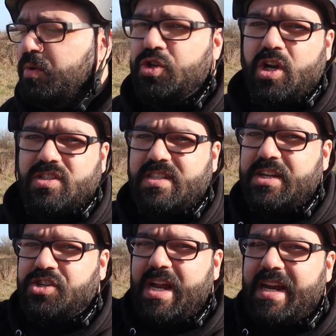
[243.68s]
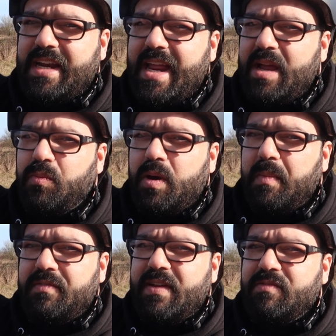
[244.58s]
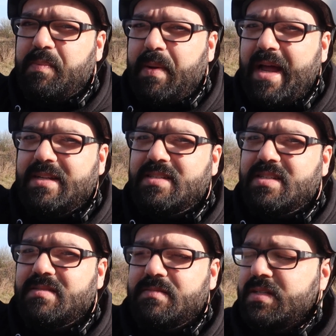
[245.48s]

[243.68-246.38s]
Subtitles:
which I'll stitch that in now, one of my favourite bands.